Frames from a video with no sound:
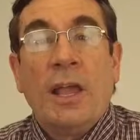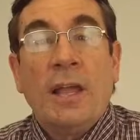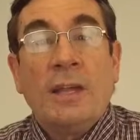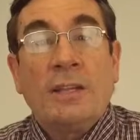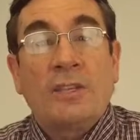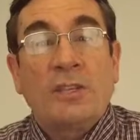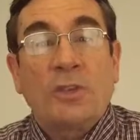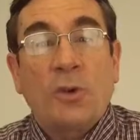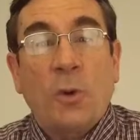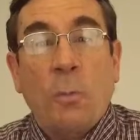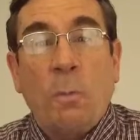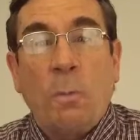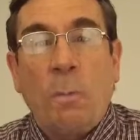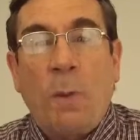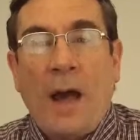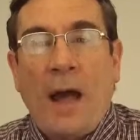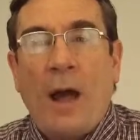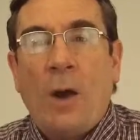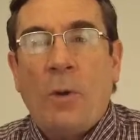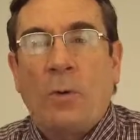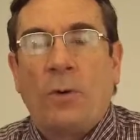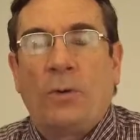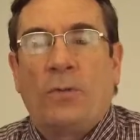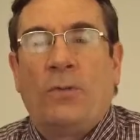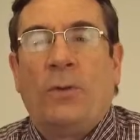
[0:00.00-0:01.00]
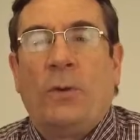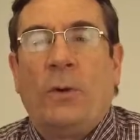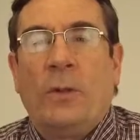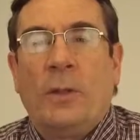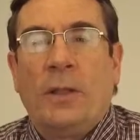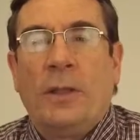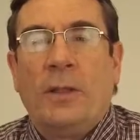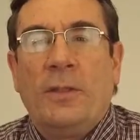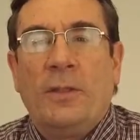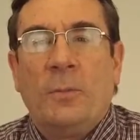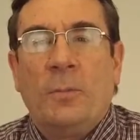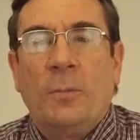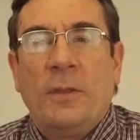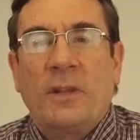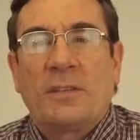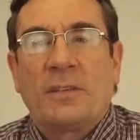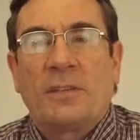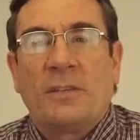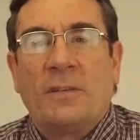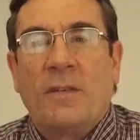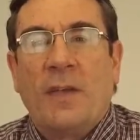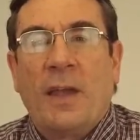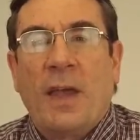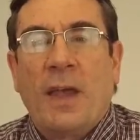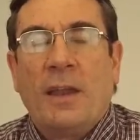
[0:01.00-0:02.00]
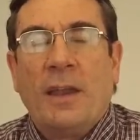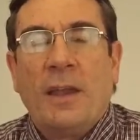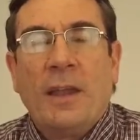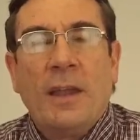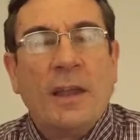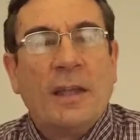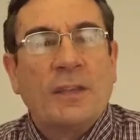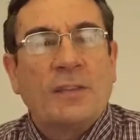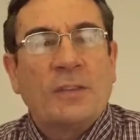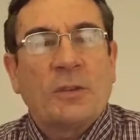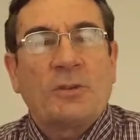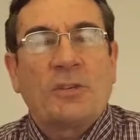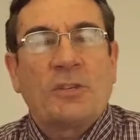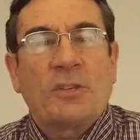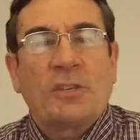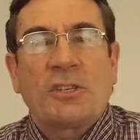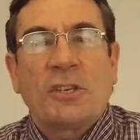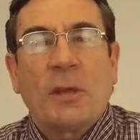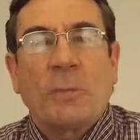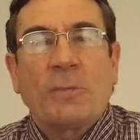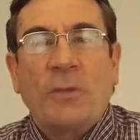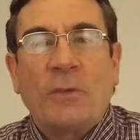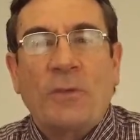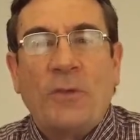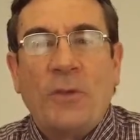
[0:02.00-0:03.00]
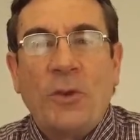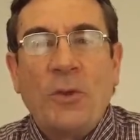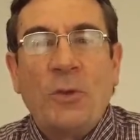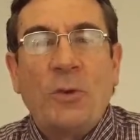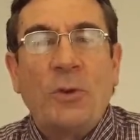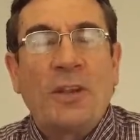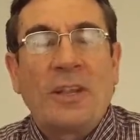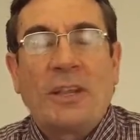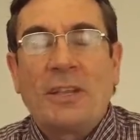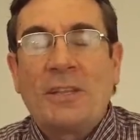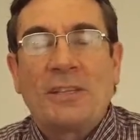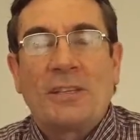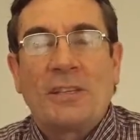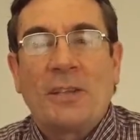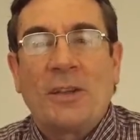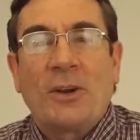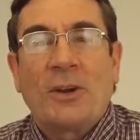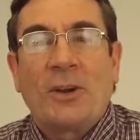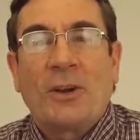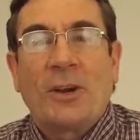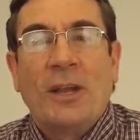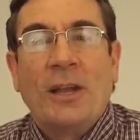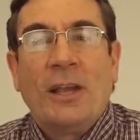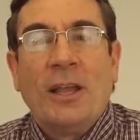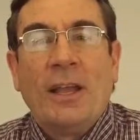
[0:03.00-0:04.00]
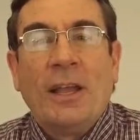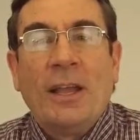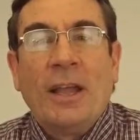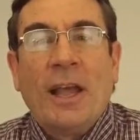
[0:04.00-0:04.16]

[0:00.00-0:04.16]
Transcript: It's so powerful in the midst of that. So it's just something for you to consider.